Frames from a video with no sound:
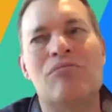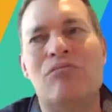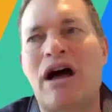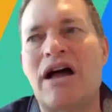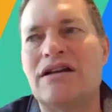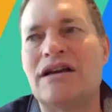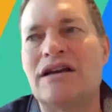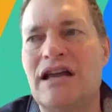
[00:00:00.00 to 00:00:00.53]

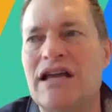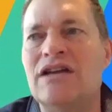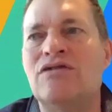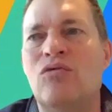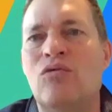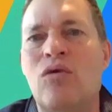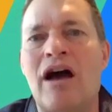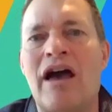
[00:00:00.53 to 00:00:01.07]
but in
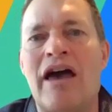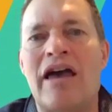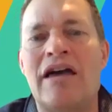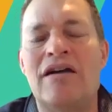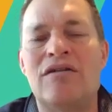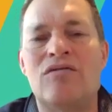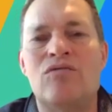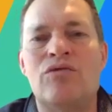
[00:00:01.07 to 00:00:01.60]
a
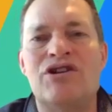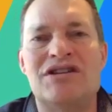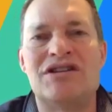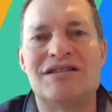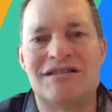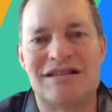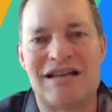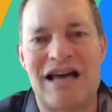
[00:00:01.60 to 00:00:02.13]
way which
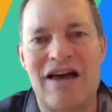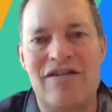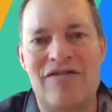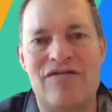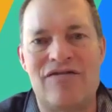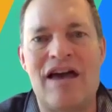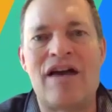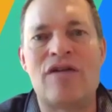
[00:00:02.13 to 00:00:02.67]
is
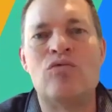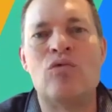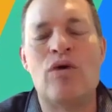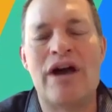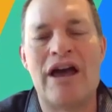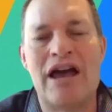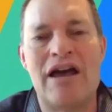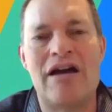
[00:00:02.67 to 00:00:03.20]
safe and
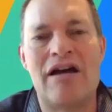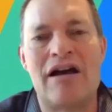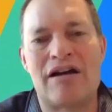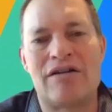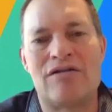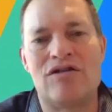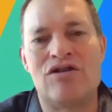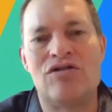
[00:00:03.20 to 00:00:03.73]
where
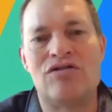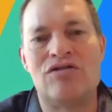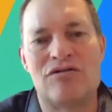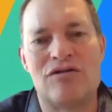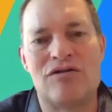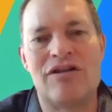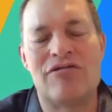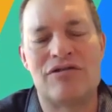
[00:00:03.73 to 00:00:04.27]

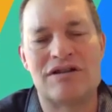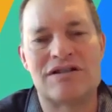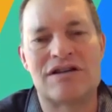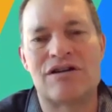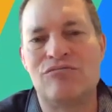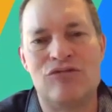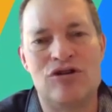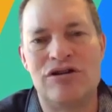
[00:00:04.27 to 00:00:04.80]
there is a
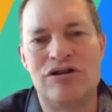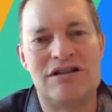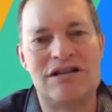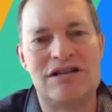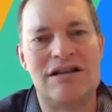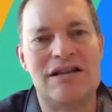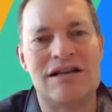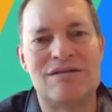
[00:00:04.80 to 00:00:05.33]

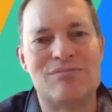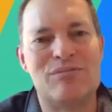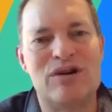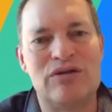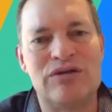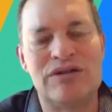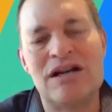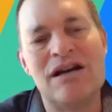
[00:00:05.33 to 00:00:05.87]
community that's
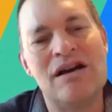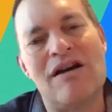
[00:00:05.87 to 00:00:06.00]
built.